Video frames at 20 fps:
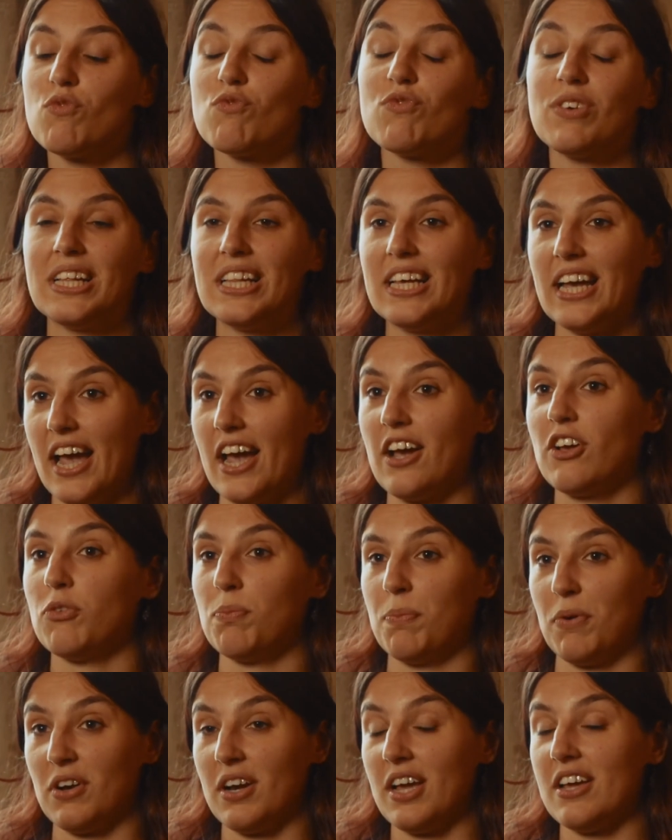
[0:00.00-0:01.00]
really
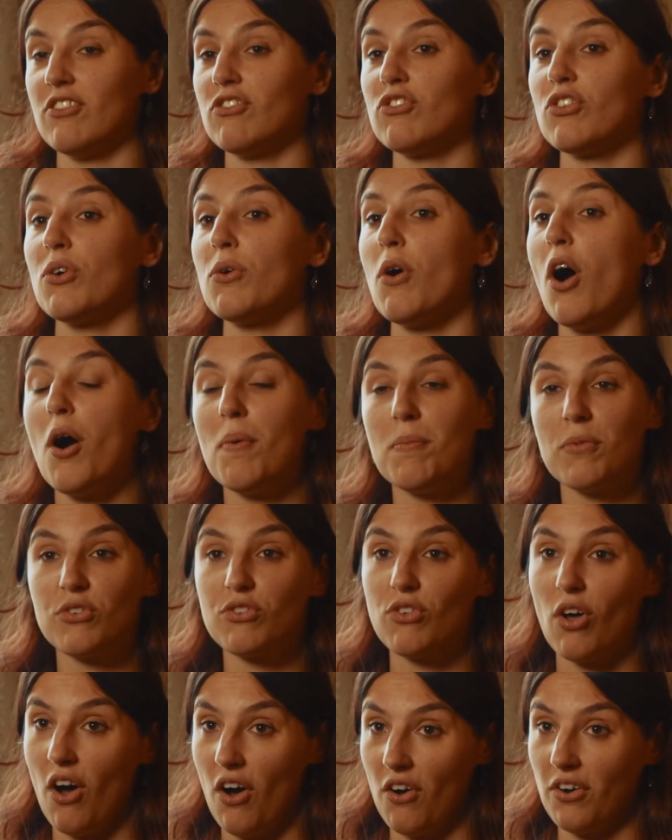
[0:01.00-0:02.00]
expert. And so
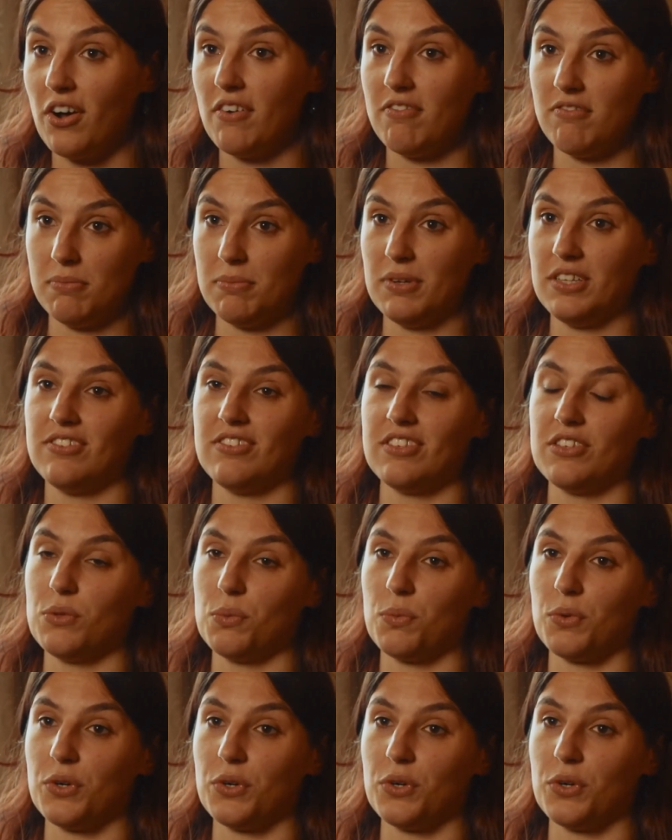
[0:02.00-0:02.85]
almost all governments in the